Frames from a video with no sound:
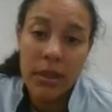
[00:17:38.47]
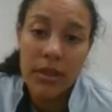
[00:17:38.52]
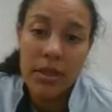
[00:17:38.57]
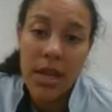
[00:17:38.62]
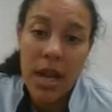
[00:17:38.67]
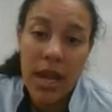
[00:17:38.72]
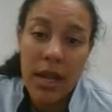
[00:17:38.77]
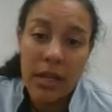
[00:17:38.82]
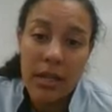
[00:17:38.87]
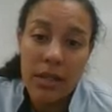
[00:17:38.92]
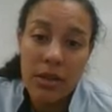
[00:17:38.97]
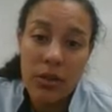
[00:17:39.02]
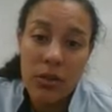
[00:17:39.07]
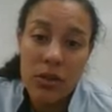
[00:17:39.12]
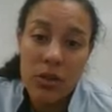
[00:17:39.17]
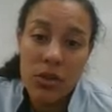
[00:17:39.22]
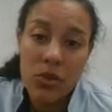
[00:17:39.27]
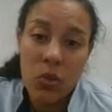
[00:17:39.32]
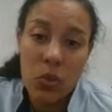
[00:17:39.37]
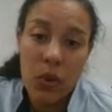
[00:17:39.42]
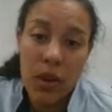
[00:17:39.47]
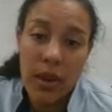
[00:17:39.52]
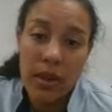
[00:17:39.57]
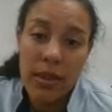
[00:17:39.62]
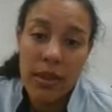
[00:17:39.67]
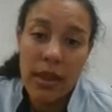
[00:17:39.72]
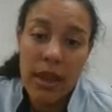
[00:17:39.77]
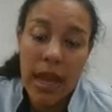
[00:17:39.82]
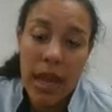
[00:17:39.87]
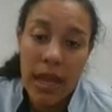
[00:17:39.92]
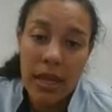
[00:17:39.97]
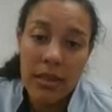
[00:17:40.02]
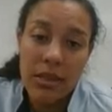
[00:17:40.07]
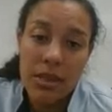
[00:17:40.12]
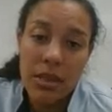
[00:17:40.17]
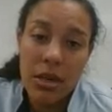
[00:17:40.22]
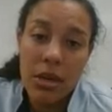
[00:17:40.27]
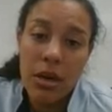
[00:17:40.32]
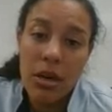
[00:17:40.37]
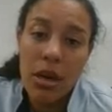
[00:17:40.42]
diagnosed with
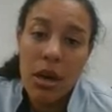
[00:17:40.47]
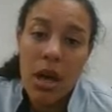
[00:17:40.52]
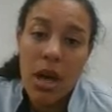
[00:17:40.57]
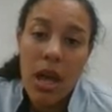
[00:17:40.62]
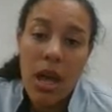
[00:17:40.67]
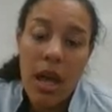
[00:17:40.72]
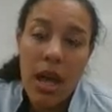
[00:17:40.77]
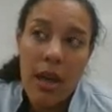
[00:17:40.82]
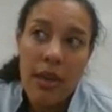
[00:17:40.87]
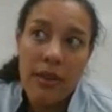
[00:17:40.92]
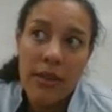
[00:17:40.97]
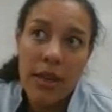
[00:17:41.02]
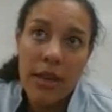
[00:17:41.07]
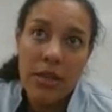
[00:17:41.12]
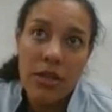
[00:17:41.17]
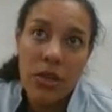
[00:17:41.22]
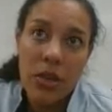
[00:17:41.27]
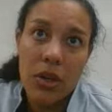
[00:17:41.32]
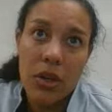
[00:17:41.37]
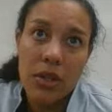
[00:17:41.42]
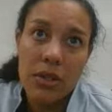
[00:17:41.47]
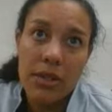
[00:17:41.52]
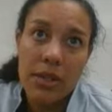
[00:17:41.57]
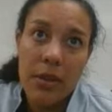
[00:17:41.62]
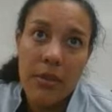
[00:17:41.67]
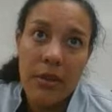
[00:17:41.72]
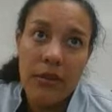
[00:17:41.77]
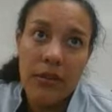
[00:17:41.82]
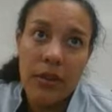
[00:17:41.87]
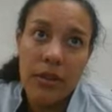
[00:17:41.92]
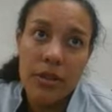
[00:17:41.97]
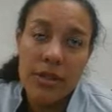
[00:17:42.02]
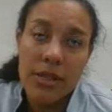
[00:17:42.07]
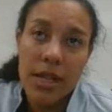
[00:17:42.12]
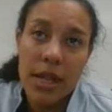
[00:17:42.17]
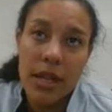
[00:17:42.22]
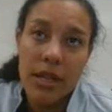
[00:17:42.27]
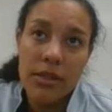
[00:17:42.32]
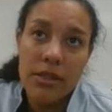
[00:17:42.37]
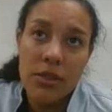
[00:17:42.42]
cancer, and they took some of her
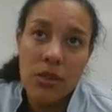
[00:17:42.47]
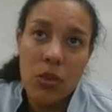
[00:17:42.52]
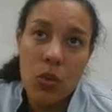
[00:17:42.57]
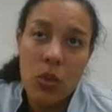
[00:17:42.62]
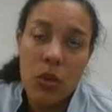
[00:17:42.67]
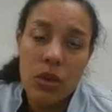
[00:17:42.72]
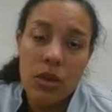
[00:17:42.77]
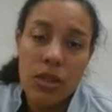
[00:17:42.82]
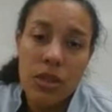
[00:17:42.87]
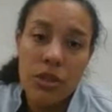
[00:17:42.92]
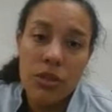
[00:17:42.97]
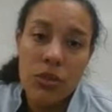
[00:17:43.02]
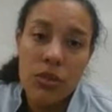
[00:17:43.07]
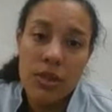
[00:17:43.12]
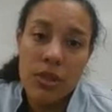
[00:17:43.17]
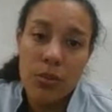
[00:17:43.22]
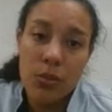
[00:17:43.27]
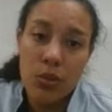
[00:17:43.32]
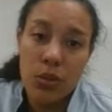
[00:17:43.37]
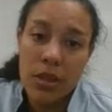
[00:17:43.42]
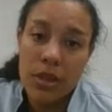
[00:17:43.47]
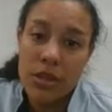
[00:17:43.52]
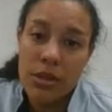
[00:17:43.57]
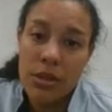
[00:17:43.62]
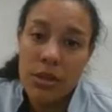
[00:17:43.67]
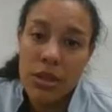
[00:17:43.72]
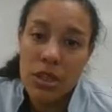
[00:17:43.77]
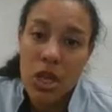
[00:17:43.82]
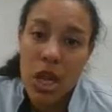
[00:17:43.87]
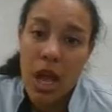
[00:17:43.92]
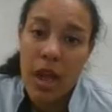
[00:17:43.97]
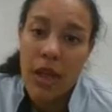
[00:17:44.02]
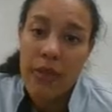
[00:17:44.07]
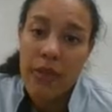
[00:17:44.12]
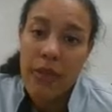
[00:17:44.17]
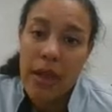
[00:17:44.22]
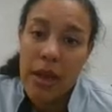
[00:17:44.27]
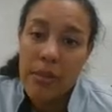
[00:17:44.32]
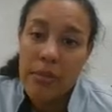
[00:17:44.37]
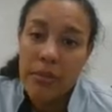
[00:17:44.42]
cells in order to do some research
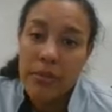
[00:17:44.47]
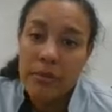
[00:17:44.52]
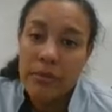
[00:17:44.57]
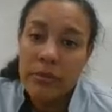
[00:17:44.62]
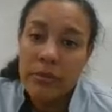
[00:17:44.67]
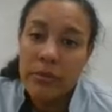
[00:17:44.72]
on them.